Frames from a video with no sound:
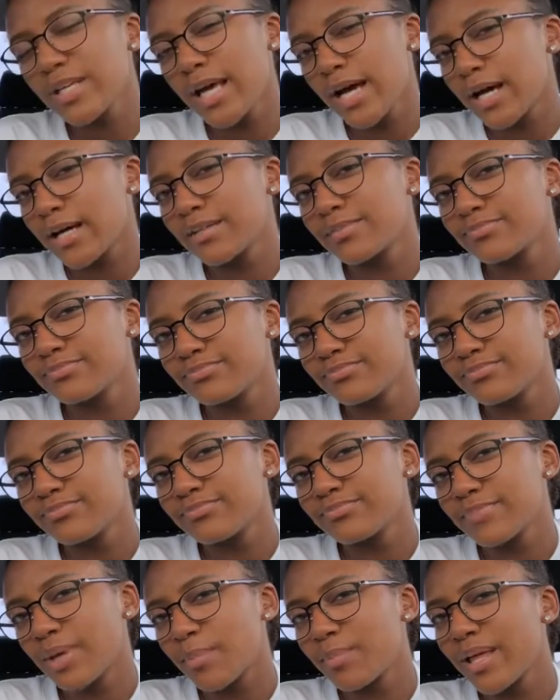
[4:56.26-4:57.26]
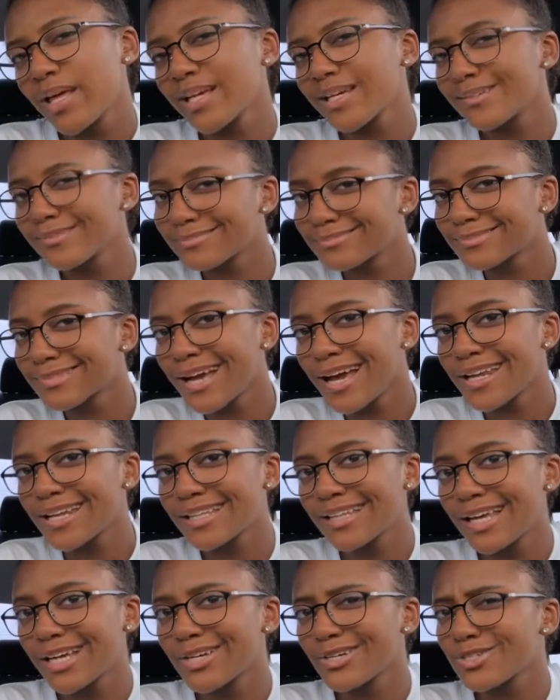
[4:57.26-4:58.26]
Yeah, I'm like kind
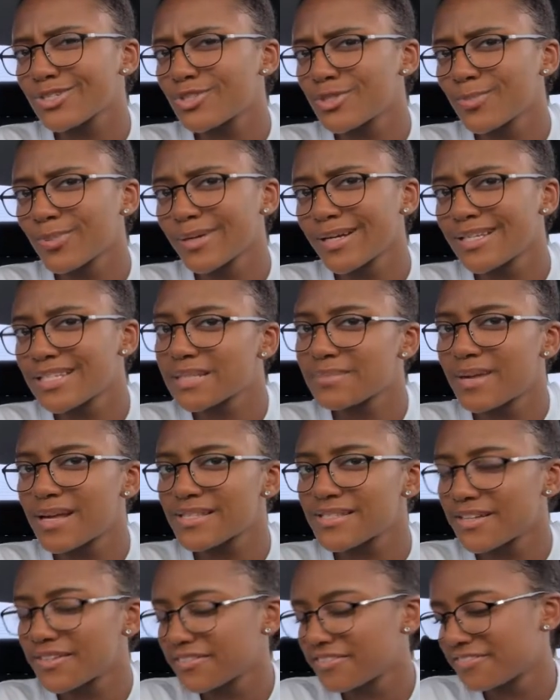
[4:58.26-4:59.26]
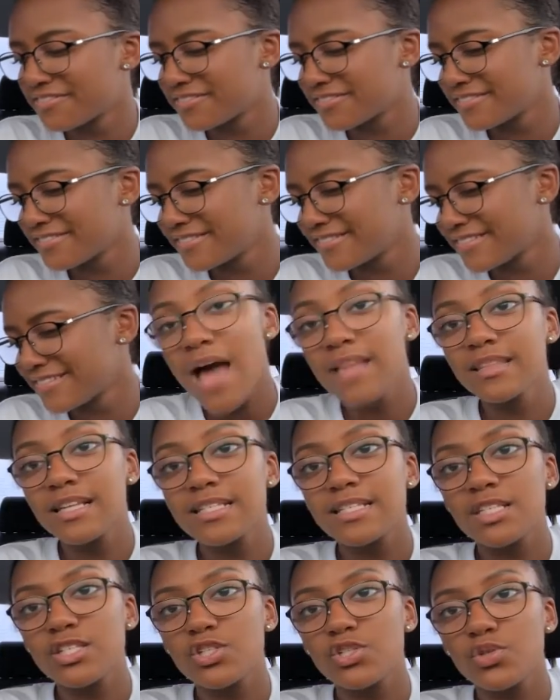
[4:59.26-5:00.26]
of like super into myself. I
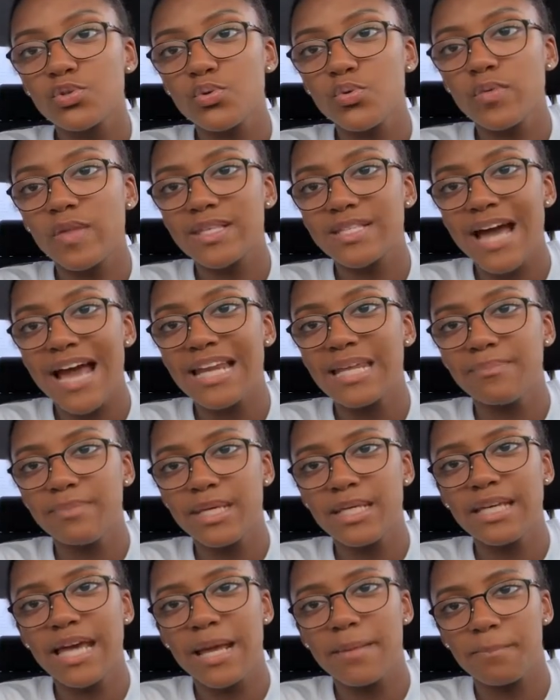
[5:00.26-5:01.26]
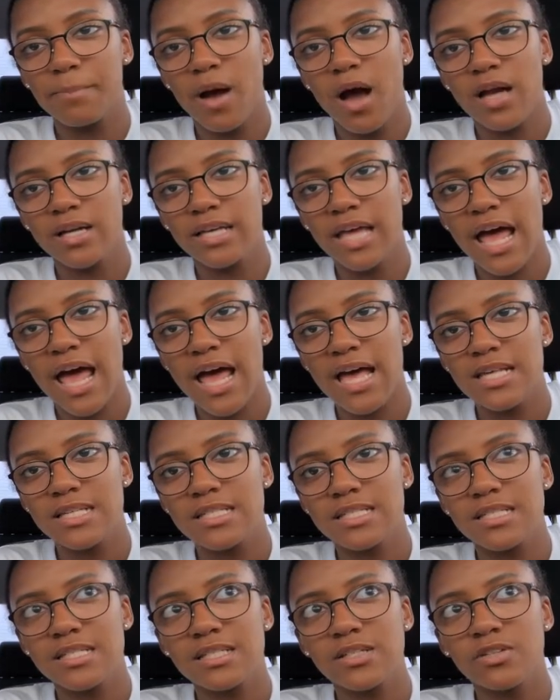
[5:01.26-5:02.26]
listen to the Tiny Meat Game
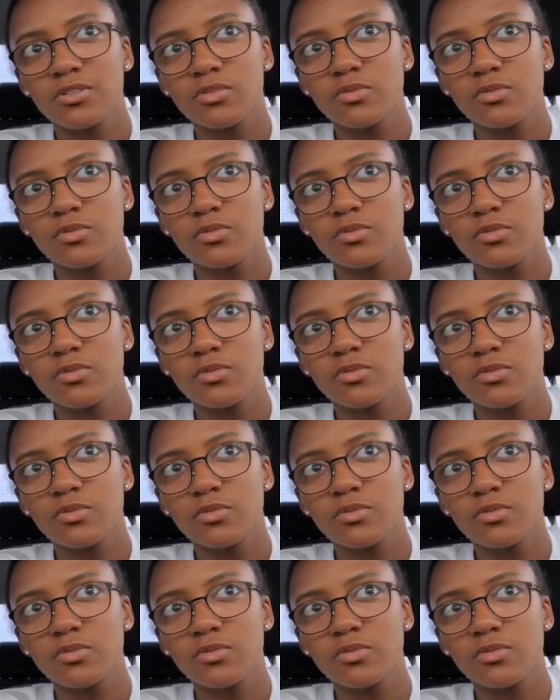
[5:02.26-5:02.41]
podcast